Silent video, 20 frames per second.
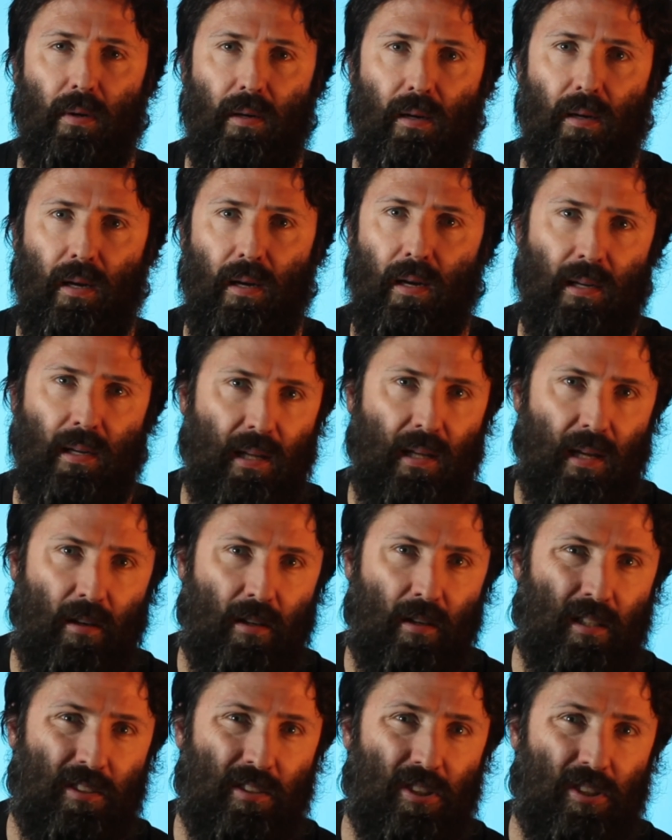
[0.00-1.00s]
Again, I
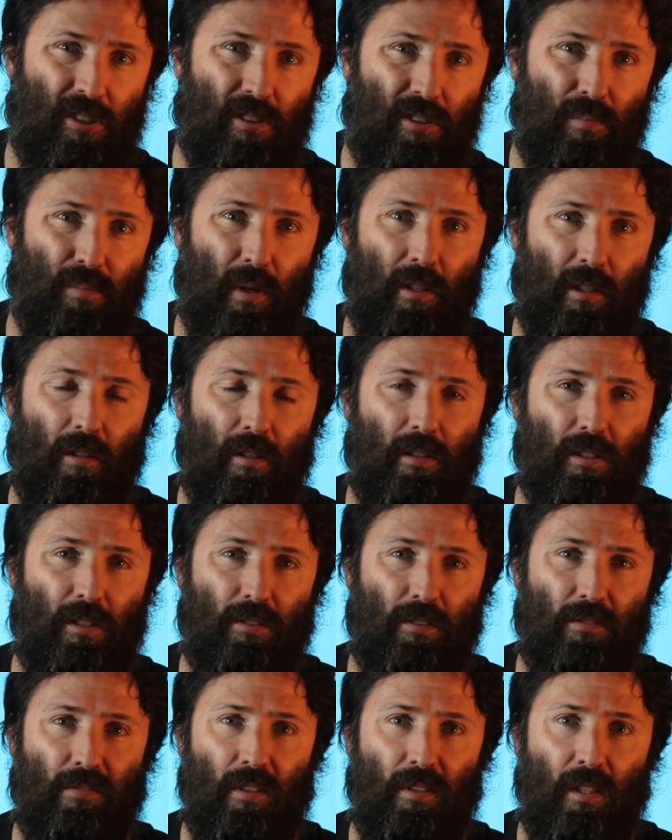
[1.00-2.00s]
can just use my knowledge
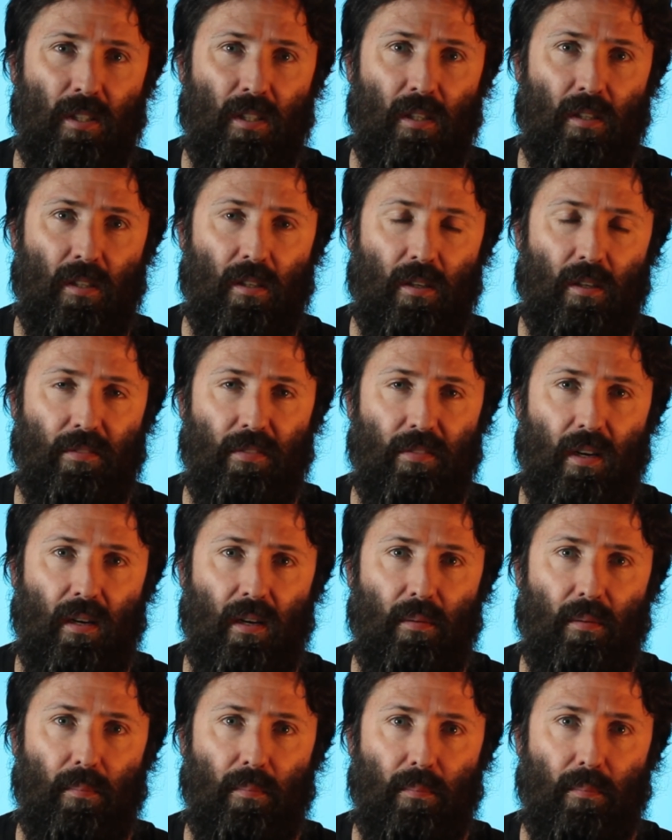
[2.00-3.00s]

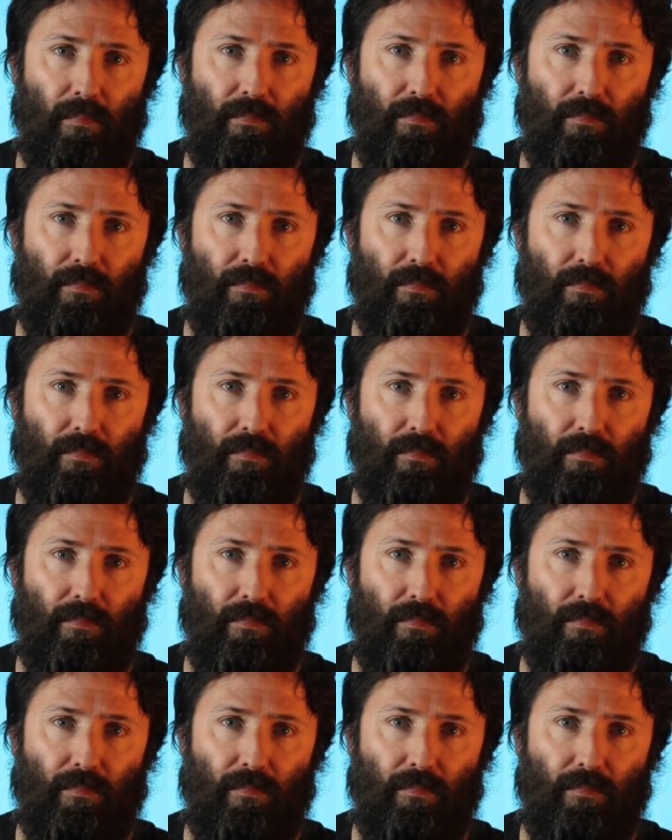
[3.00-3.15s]
of